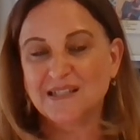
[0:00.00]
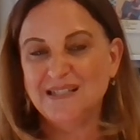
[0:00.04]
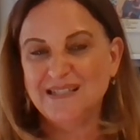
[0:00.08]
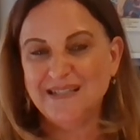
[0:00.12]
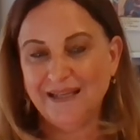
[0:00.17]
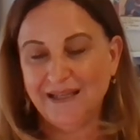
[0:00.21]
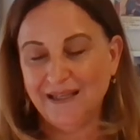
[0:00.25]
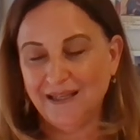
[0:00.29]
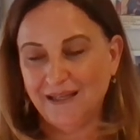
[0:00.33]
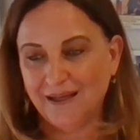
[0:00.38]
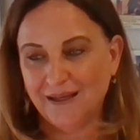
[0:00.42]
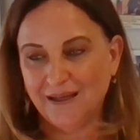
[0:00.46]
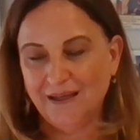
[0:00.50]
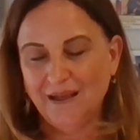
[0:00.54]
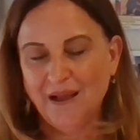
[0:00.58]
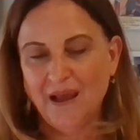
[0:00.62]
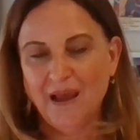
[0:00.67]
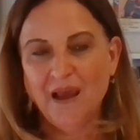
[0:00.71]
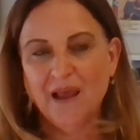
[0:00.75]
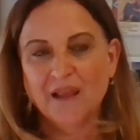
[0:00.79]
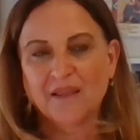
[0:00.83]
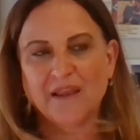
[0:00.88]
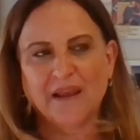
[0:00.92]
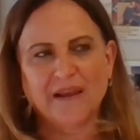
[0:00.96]
needed,
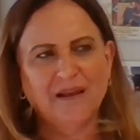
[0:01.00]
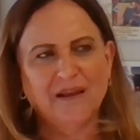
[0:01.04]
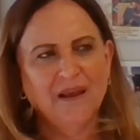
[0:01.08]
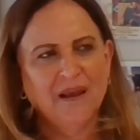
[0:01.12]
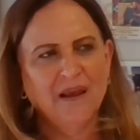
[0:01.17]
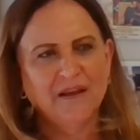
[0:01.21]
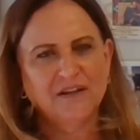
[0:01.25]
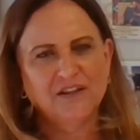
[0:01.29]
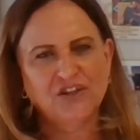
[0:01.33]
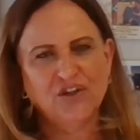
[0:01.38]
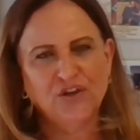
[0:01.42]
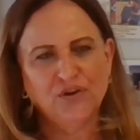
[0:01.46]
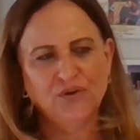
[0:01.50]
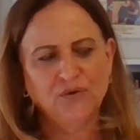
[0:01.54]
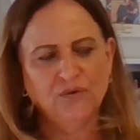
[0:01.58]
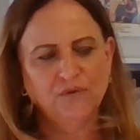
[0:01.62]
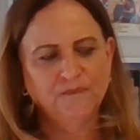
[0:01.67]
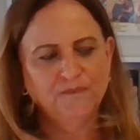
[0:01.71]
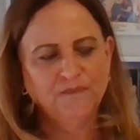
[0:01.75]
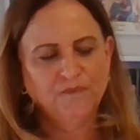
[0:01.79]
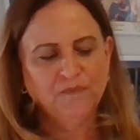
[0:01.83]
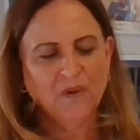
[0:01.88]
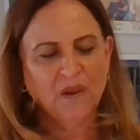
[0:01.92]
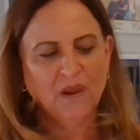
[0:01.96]
like to
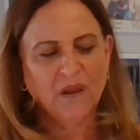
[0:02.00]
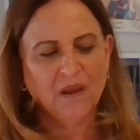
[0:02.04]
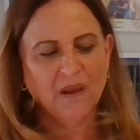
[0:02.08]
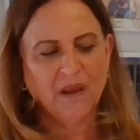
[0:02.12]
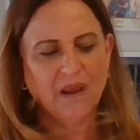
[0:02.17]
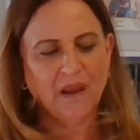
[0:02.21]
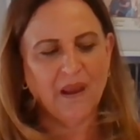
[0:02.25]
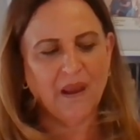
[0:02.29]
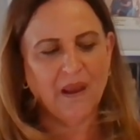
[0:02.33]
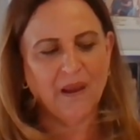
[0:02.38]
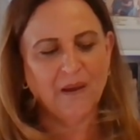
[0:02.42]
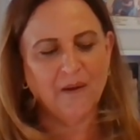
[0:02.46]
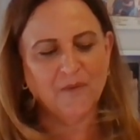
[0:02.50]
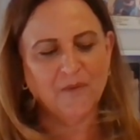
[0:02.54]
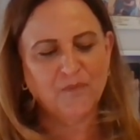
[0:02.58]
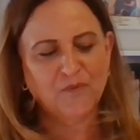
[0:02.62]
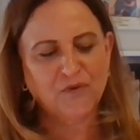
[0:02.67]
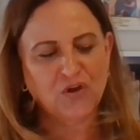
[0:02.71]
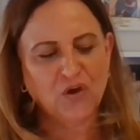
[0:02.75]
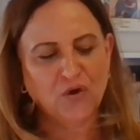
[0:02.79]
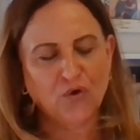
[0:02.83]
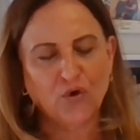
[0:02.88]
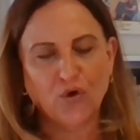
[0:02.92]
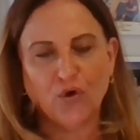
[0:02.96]

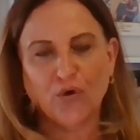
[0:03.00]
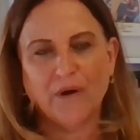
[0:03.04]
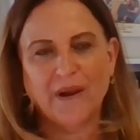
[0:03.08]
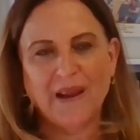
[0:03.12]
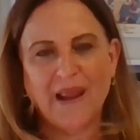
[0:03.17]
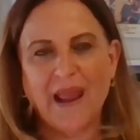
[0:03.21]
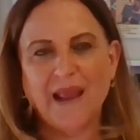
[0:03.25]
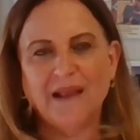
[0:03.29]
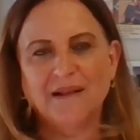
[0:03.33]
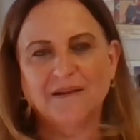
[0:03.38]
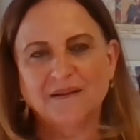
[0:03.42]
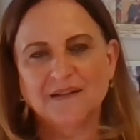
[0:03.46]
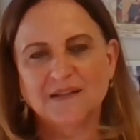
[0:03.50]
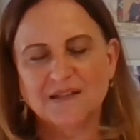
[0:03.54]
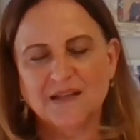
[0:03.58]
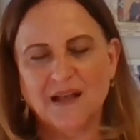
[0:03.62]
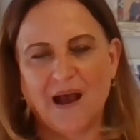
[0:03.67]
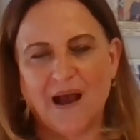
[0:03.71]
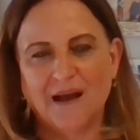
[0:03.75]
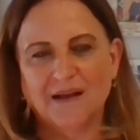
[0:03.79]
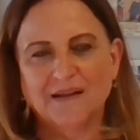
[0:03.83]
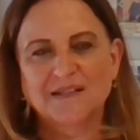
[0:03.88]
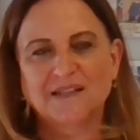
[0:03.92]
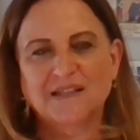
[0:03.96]
create
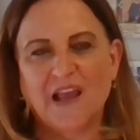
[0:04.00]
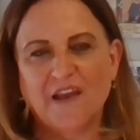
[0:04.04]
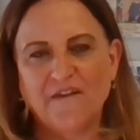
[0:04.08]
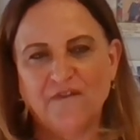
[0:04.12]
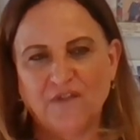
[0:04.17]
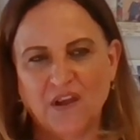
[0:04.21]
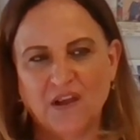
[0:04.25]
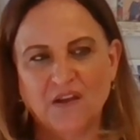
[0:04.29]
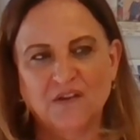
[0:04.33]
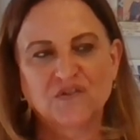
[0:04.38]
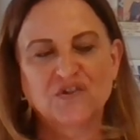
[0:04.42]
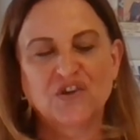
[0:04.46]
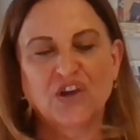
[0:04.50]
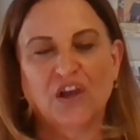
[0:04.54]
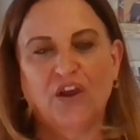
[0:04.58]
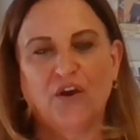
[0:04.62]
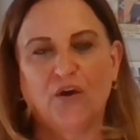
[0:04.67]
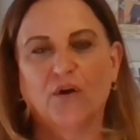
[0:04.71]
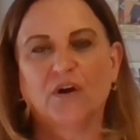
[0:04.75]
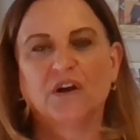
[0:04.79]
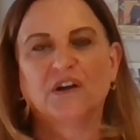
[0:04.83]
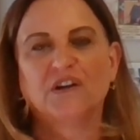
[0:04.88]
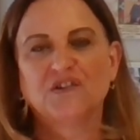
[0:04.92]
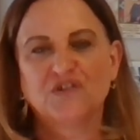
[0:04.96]
safety and
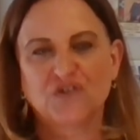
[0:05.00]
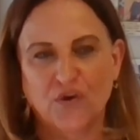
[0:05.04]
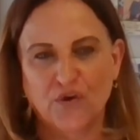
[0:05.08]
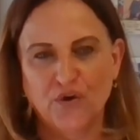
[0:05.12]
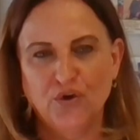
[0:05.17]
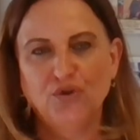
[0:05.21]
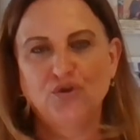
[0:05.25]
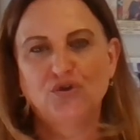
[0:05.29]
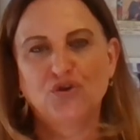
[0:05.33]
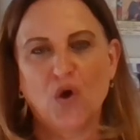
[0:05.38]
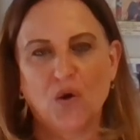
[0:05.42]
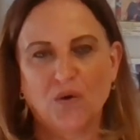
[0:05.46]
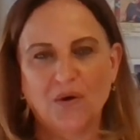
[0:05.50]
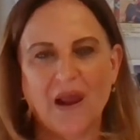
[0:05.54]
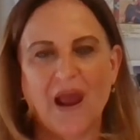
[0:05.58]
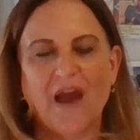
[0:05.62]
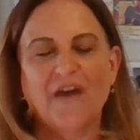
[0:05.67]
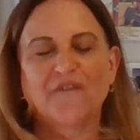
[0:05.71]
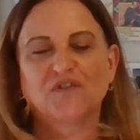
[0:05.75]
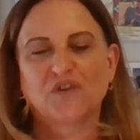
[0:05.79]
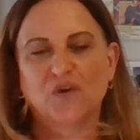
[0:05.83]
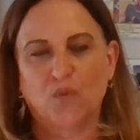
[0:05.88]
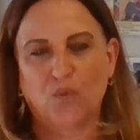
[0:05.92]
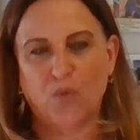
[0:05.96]
security so you don't
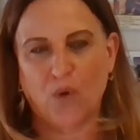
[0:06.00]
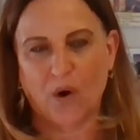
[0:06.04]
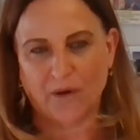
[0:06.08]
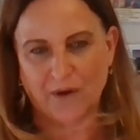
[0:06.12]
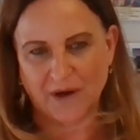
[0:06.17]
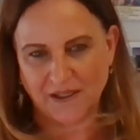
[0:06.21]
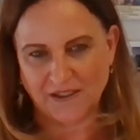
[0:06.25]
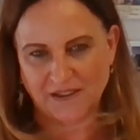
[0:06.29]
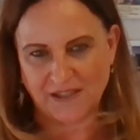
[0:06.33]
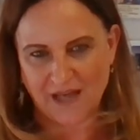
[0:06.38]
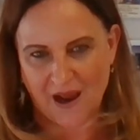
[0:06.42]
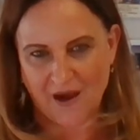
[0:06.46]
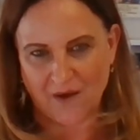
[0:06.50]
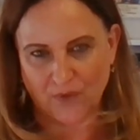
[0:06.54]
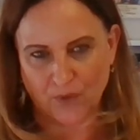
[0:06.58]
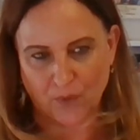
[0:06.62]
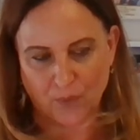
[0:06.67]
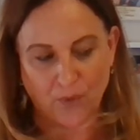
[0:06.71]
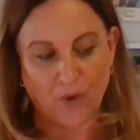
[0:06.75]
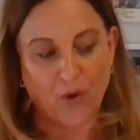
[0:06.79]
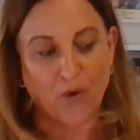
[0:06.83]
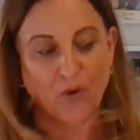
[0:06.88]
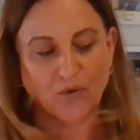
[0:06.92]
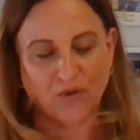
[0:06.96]
have to worry down the
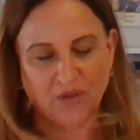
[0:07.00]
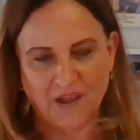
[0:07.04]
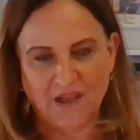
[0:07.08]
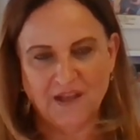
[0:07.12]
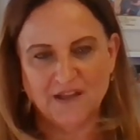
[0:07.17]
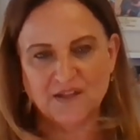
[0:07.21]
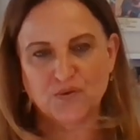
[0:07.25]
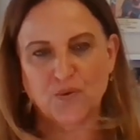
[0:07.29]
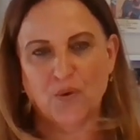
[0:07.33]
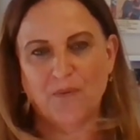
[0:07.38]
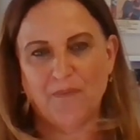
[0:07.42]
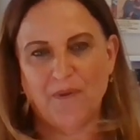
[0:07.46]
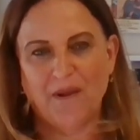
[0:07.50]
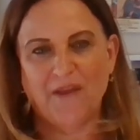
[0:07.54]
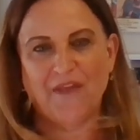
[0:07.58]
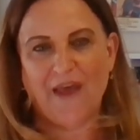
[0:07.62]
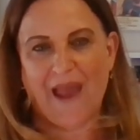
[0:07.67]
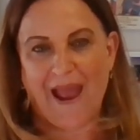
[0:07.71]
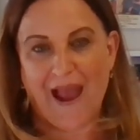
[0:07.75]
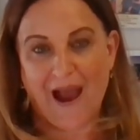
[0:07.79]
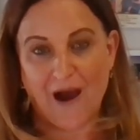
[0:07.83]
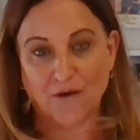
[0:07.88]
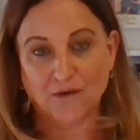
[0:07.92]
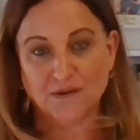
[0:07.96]
road. These would be the
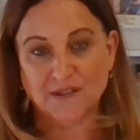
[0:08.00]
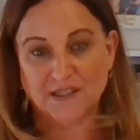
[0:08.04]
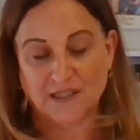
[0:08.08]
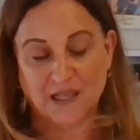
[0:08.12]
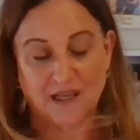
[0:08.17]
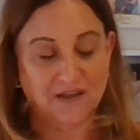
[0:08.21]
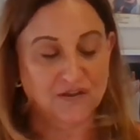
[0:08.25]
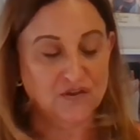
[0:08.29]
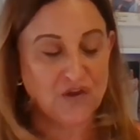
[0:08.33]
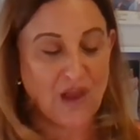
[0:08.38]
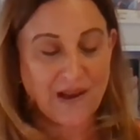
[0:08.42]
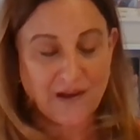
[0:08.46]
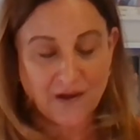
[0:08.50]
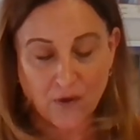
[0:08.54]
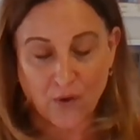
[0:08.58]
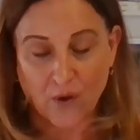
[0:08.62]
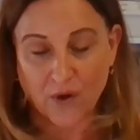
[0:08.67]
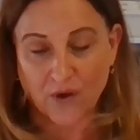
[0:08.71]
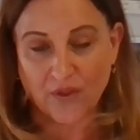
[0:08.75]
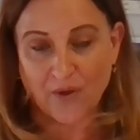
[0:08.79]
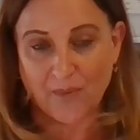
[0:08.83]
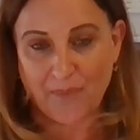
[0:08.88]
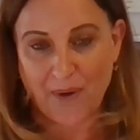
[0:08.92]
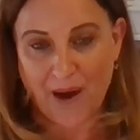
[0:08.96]
house things and
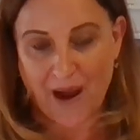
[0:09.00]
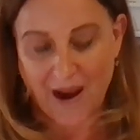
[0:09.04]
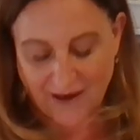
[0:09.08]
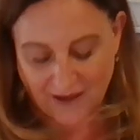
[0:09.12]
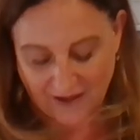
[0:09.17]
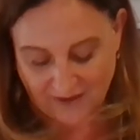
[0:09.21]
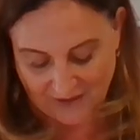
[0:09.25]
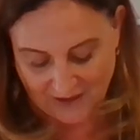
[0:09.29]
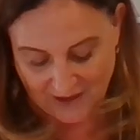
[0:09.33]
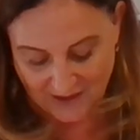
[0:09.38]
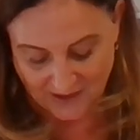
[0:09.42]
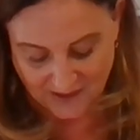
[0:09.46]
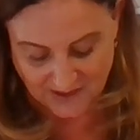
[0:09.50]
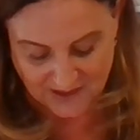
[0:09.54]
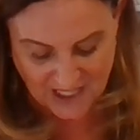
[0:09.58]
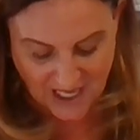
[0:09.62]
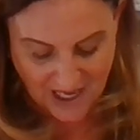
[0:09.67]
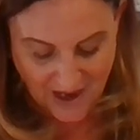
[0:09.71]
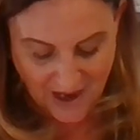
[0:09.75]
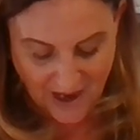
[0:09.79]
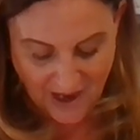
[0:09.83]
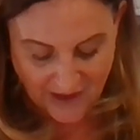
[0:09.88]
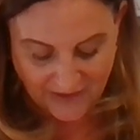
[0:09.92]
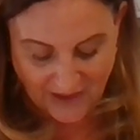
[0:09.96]
or the body things
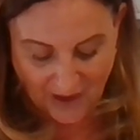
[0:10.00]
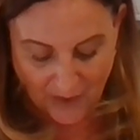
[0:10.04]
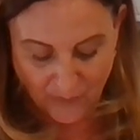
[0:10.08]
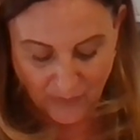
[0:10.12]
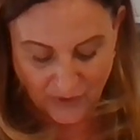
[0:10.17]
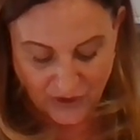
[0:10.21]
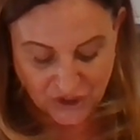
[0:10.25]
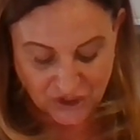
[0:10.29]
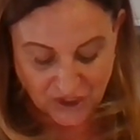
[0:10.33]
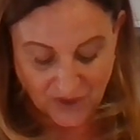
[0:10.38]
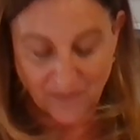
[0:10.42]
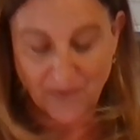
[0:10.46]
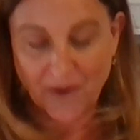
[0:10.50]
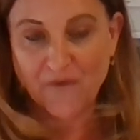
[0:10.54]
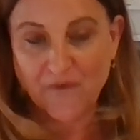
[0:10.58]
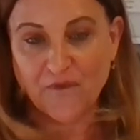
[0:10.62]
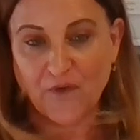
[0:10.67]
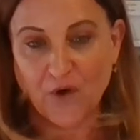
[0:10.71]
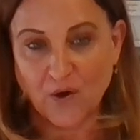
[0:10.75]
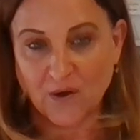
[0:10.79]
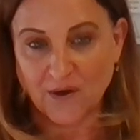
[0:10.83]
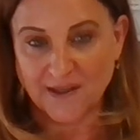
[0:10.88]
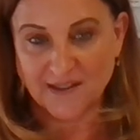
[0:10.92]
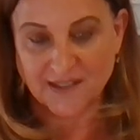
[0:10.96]
that we should be
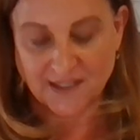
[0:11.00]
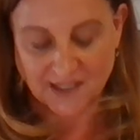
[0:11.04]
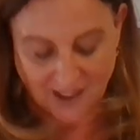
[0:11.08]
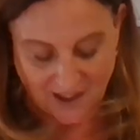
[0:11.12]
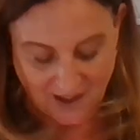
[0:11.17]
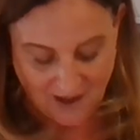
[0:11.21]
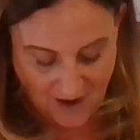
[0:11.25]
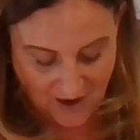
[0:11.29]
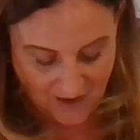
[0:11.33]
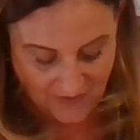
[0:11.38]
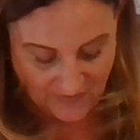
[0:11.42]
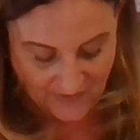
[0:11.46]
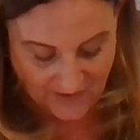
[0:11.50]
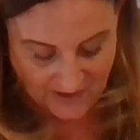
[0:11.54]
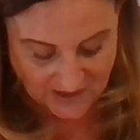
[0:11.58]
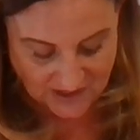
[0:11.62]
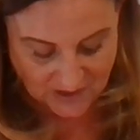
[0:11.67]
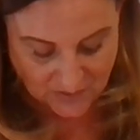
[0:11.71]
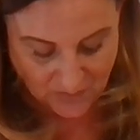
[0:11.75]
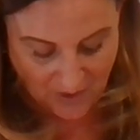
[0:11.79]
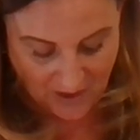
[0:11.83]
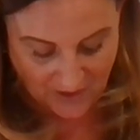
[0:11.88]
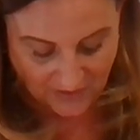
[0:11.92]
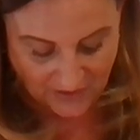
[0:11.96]
focusing on
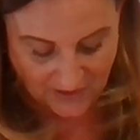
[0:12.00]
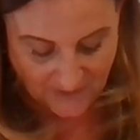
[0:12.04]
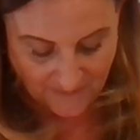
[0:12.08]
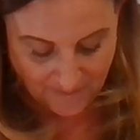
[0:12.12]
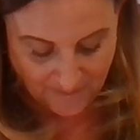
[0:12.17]
this month.